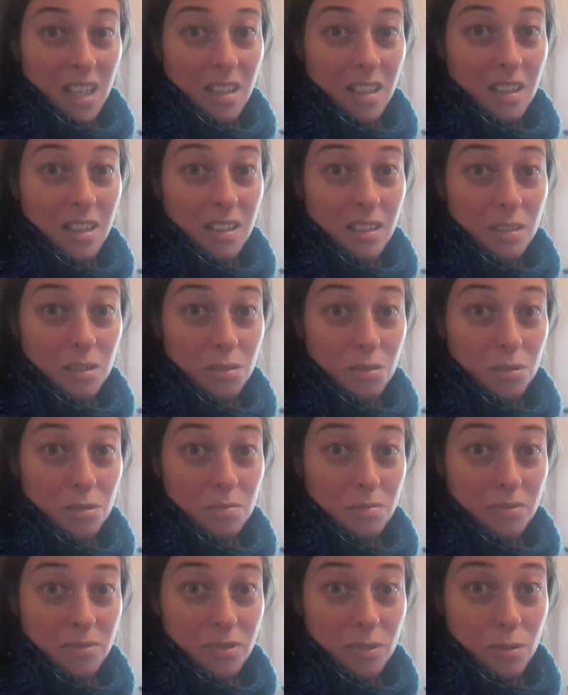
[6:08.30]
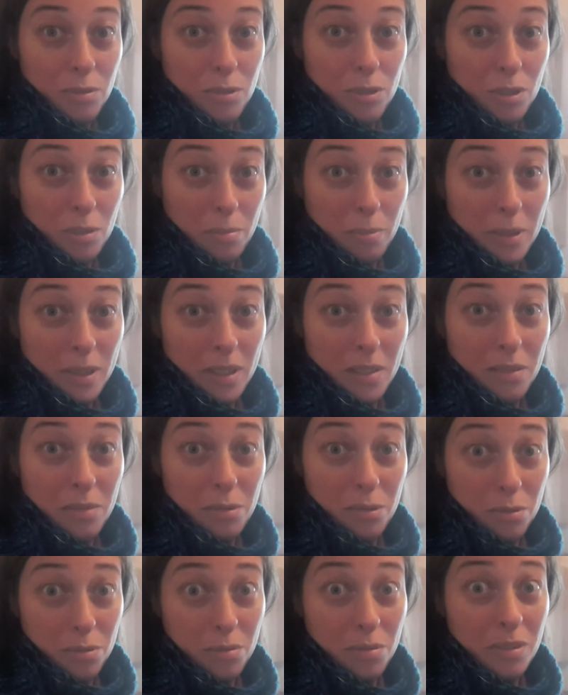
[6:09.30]
gonna do some food shopping
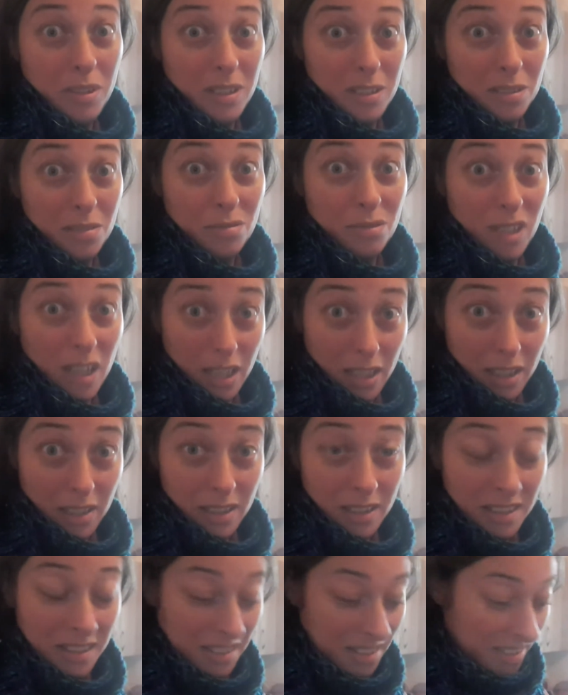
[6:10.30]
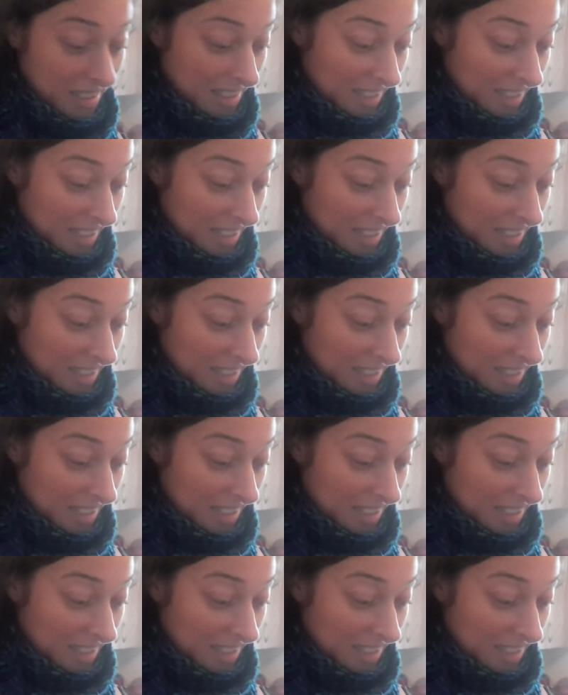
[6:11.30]
through this rain.